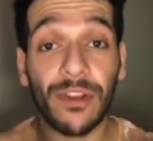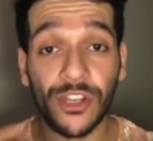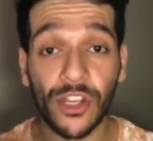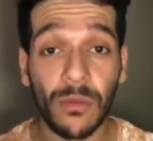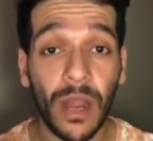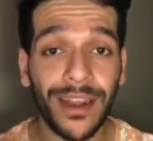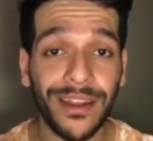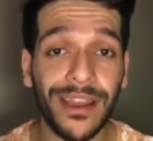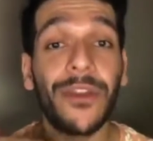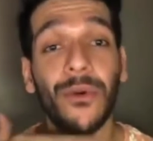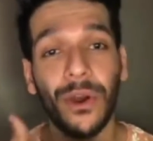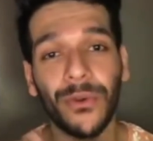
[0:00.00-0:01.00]
I'm a digital
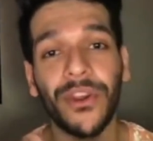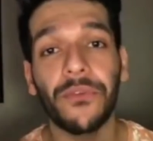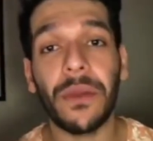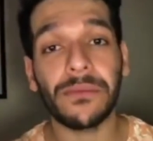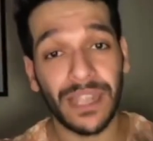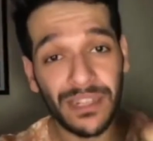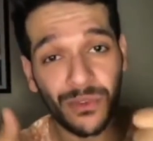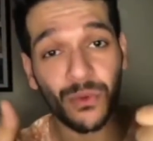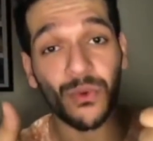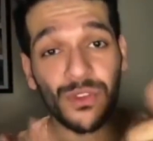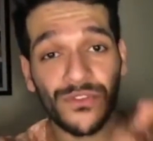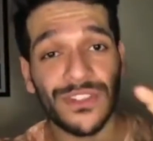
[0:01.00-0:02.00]
marketer, I know how to create websites,
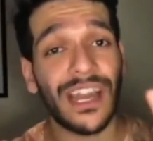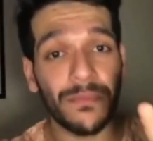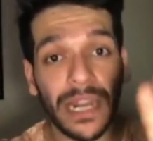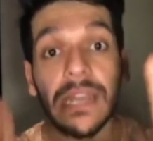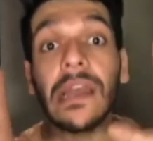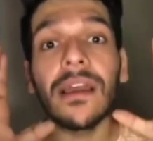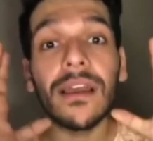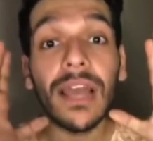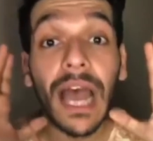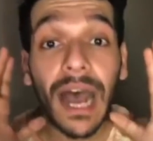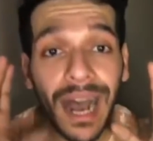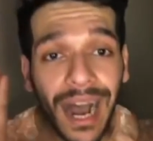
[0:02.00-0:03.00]
so kudos for that. But
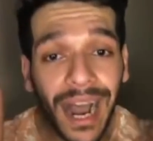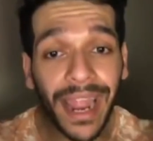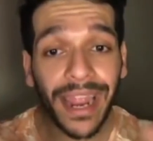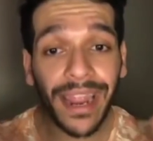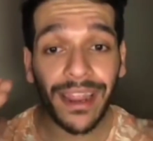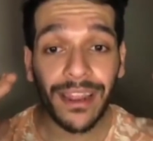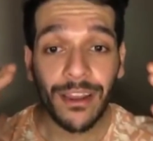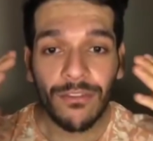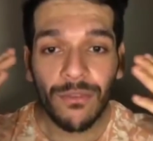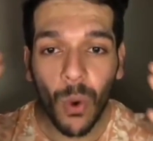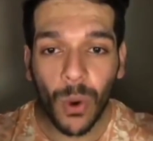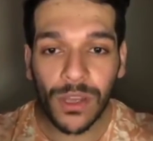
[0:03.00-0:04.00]
I
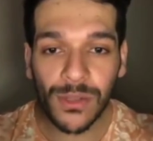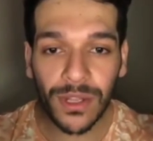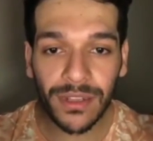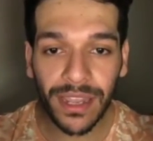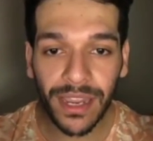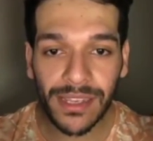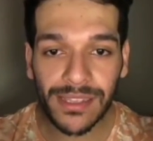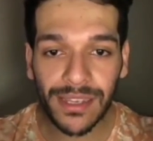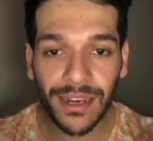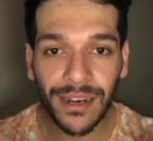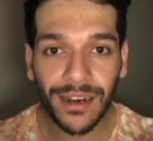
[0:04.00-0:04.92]
focus on things